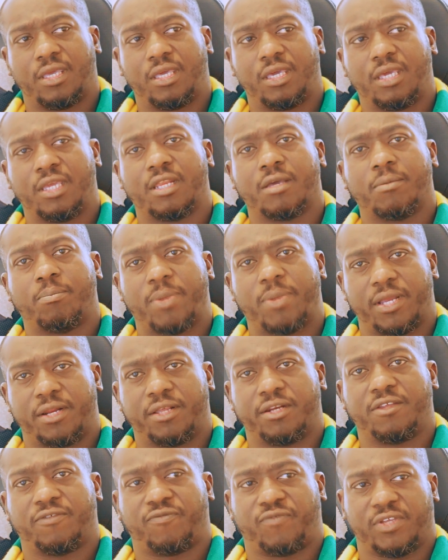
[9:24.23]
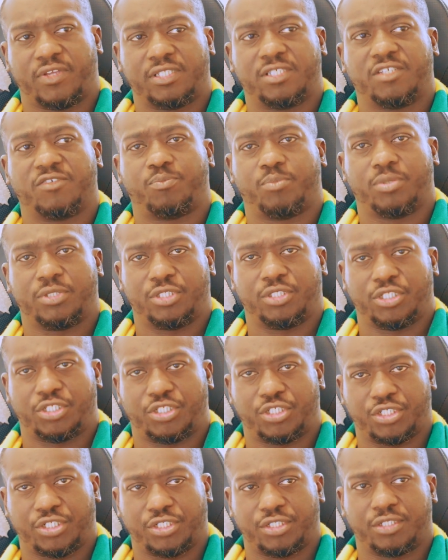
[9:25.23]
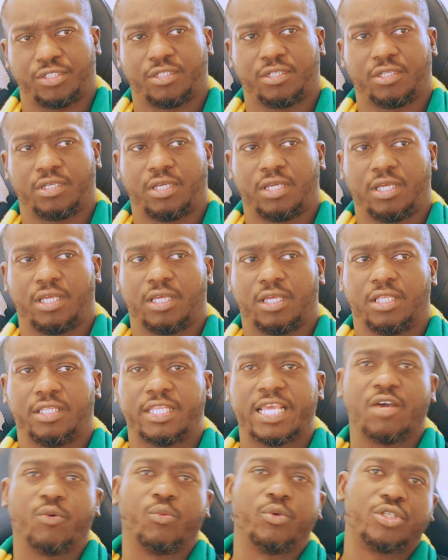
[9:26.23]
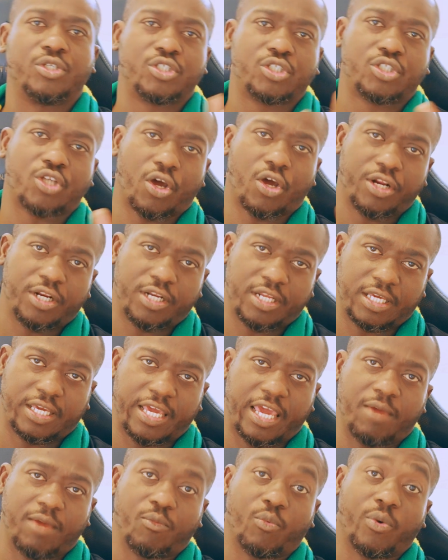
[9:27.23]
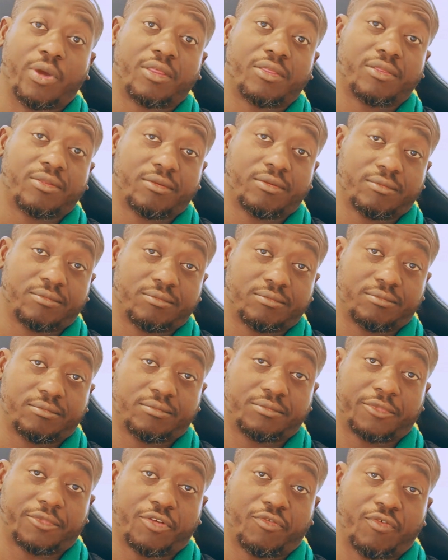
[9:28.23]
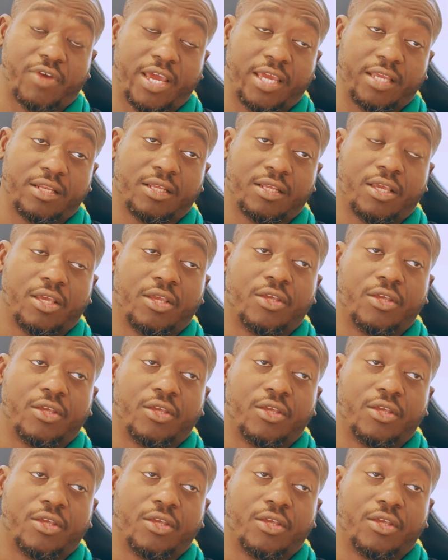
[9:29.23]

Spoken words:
in a better defensive position than we started the game with, right?